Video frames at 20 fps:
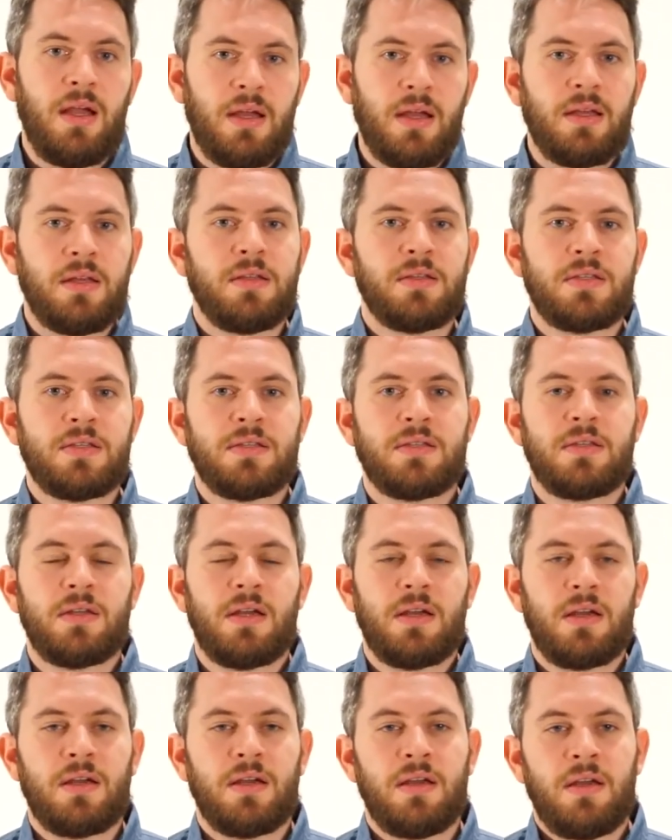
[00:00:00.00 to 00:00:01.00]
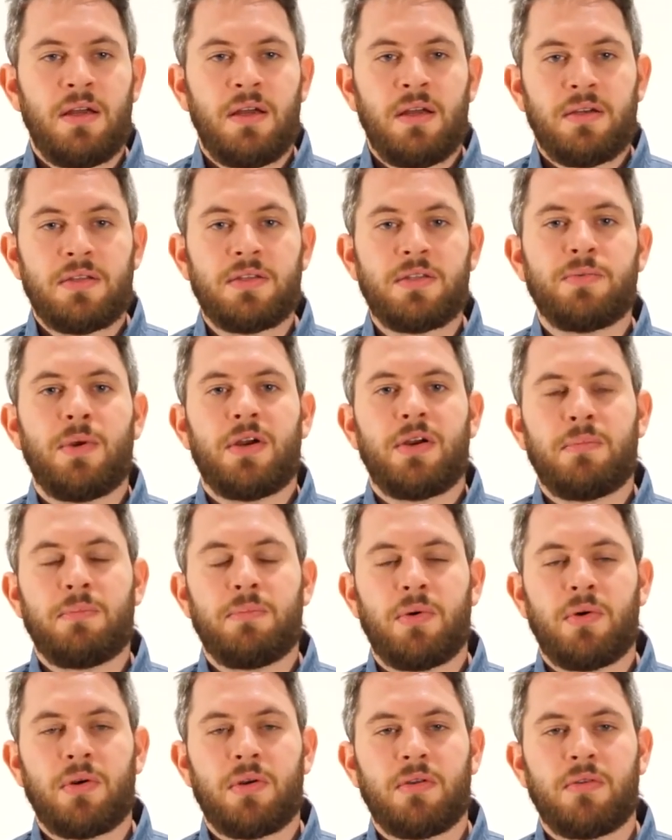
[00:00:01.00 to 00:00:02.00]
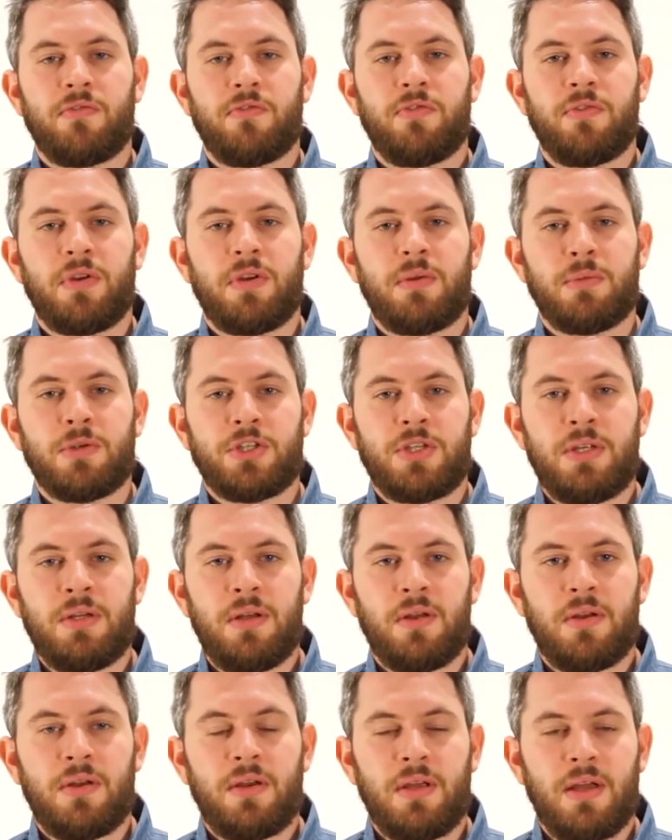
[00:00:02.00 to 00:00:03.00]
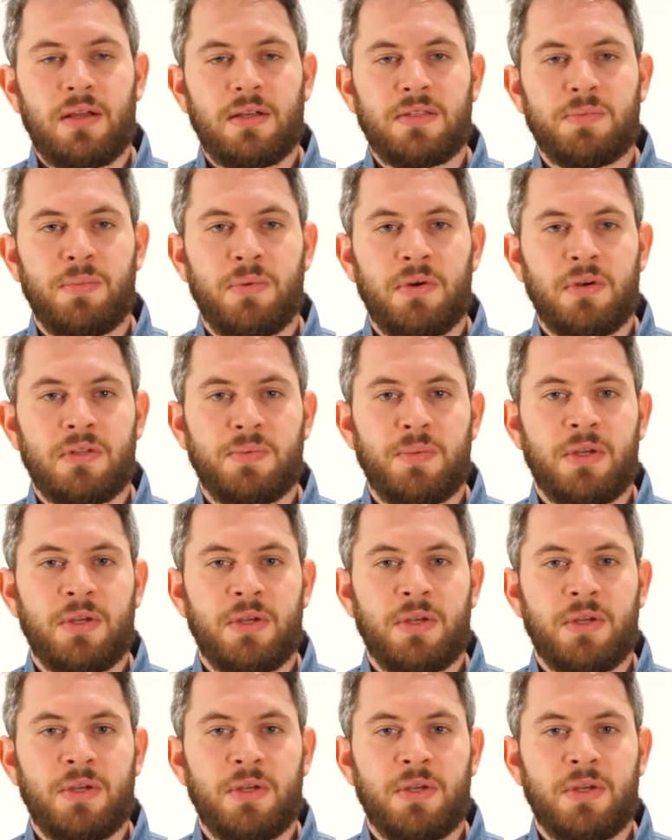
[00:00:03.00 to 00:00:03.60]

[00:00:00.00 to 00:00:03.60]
And this is very important for the machine learning experts,